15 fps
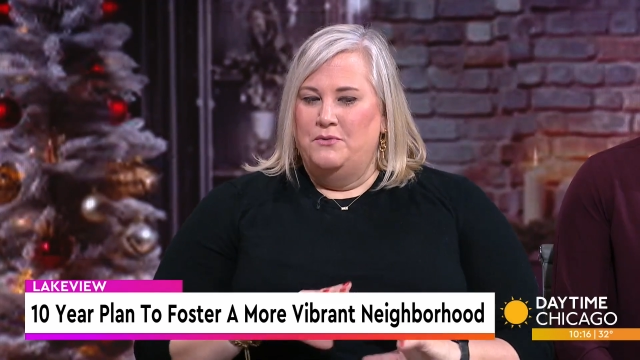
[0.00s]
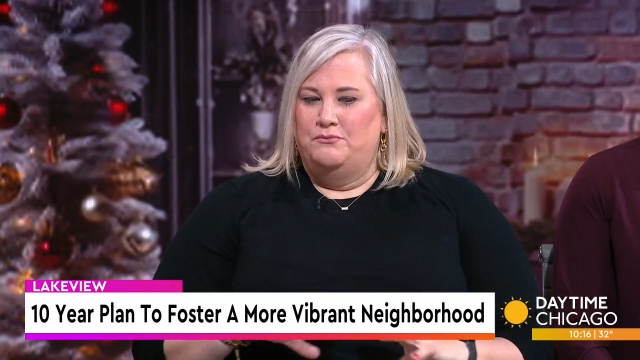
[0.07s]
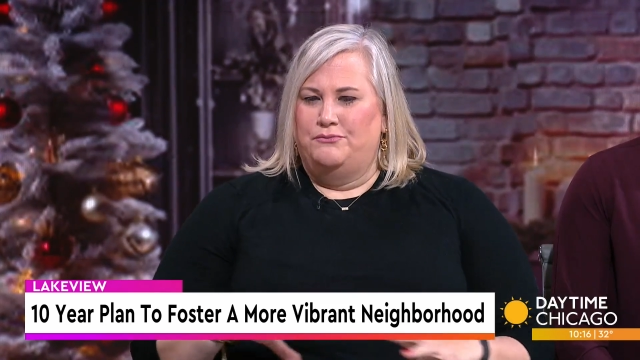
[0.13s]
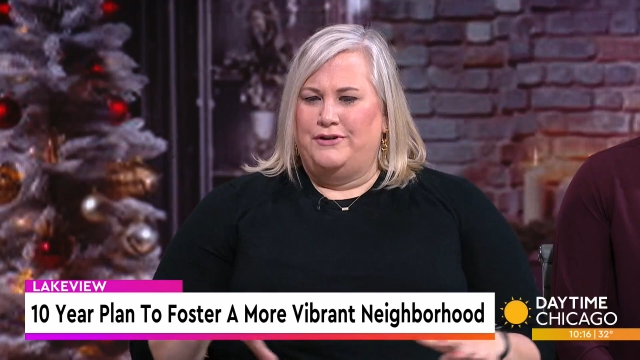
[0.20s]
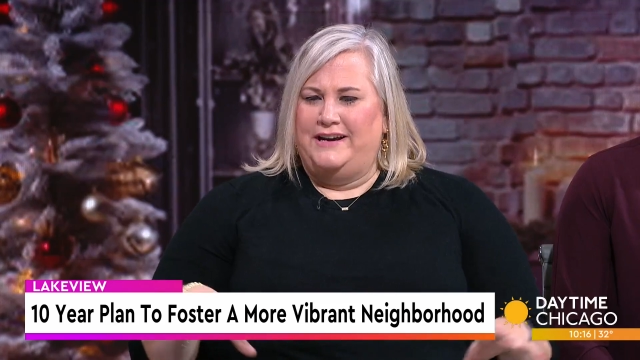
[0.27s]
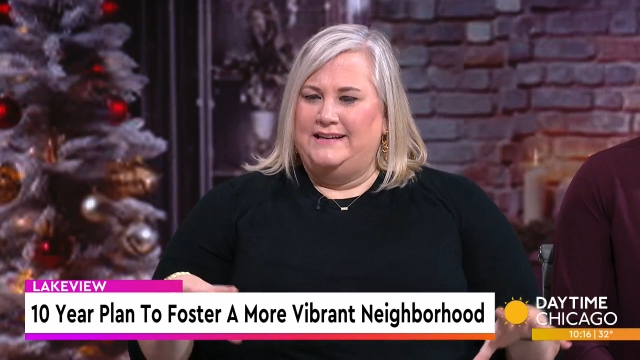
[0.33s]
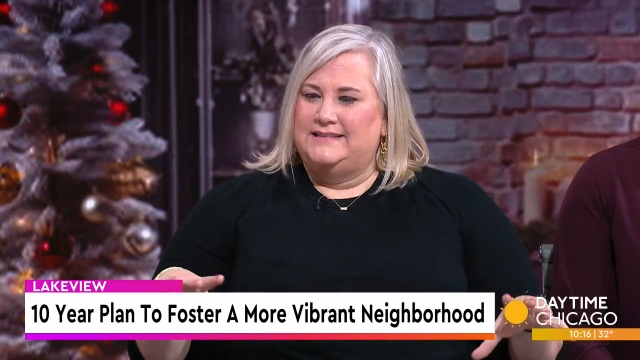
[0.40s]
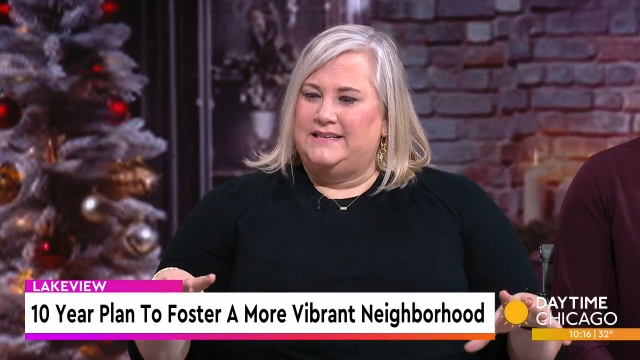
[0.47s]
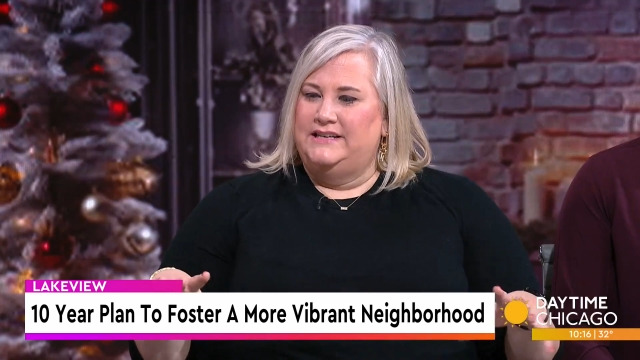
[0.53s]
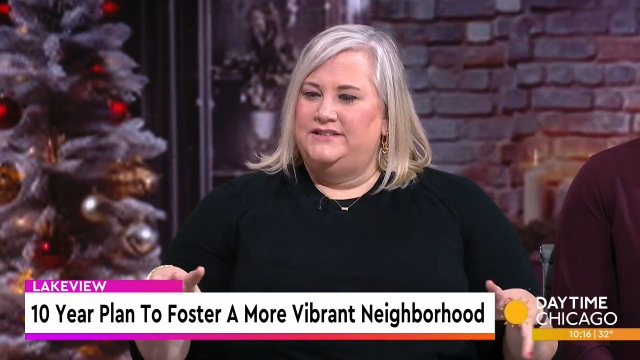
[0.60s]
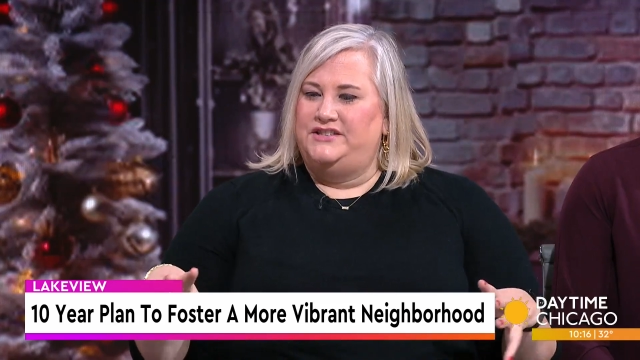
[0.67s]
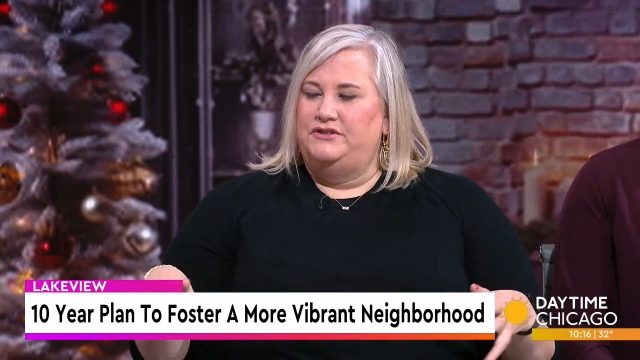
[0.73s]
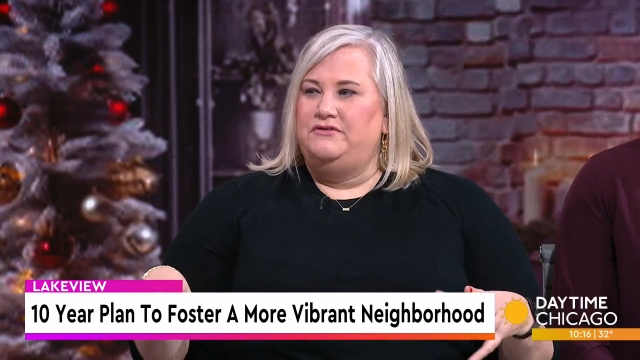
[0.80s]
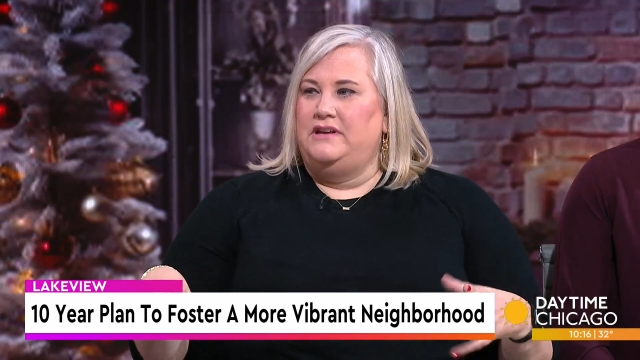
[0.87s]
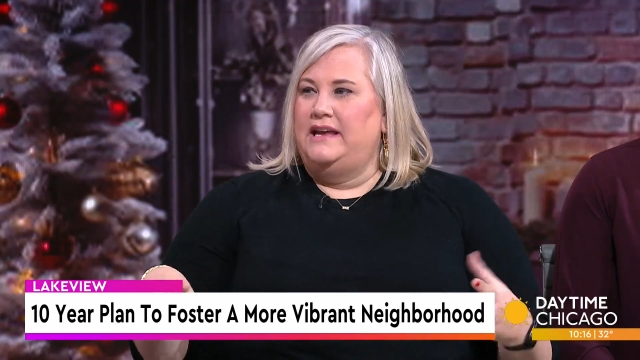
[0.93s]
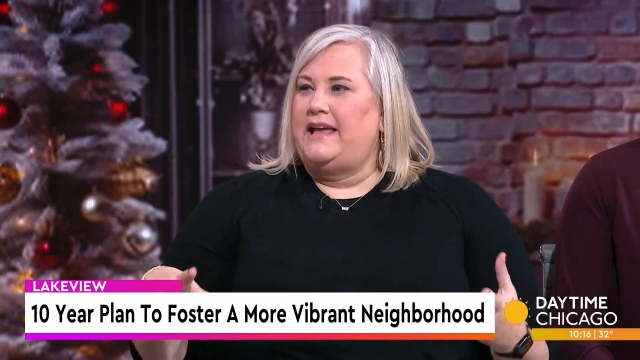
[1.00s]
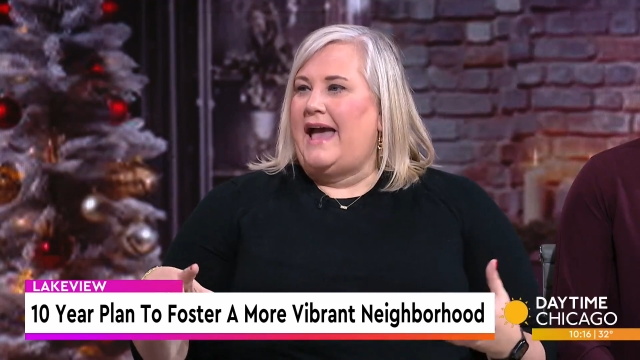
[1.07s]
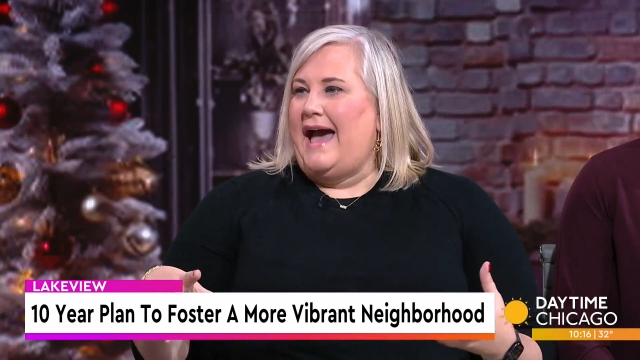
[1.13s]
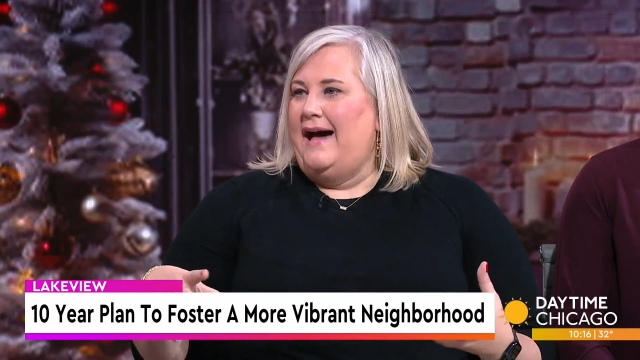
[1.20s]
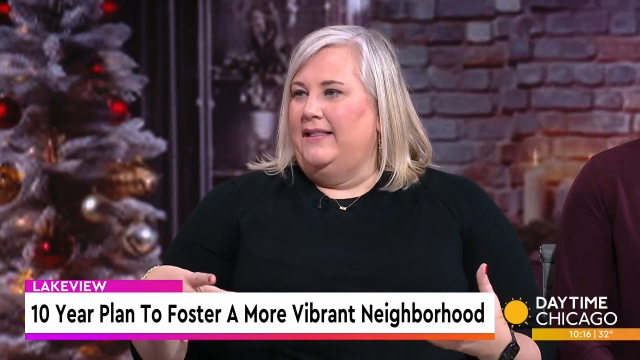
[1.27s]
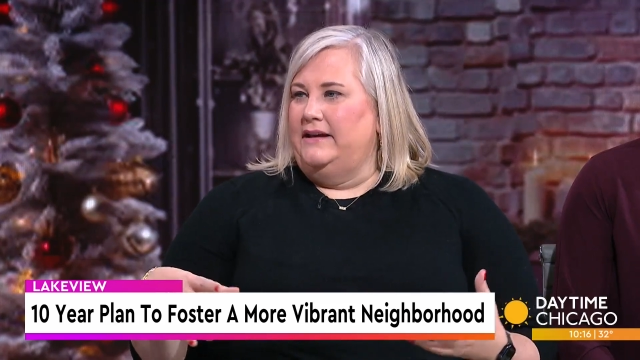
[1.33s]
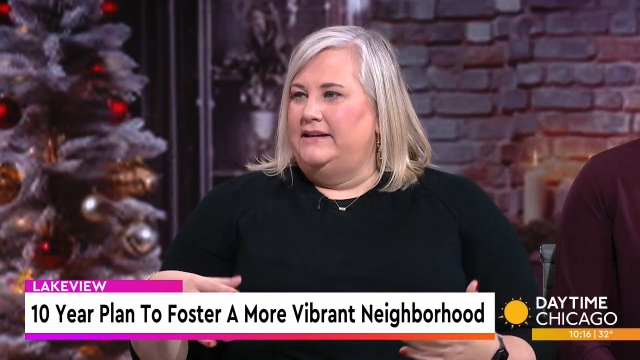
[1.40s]
brings these unique
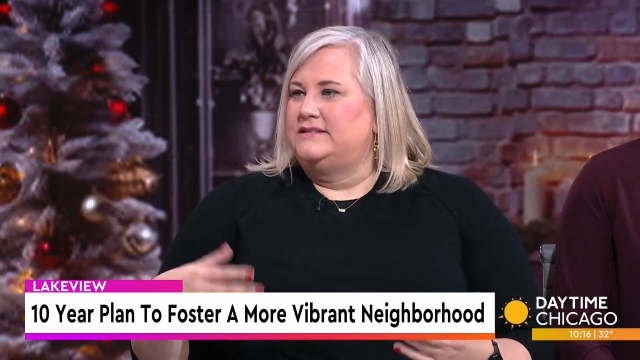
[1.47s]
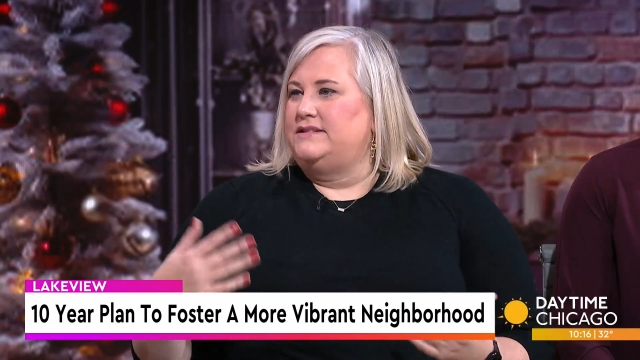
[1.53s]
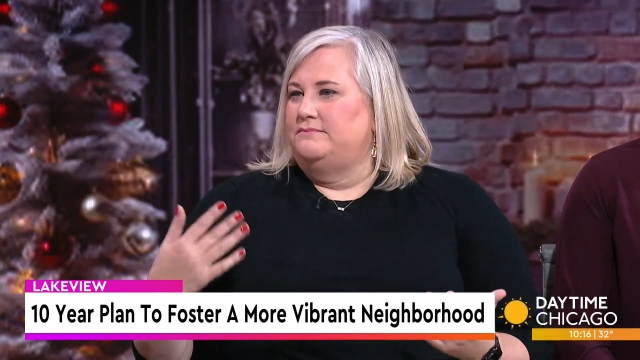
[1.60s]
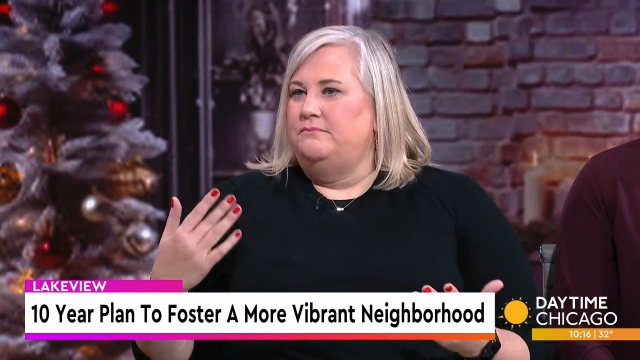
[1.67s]
alleys.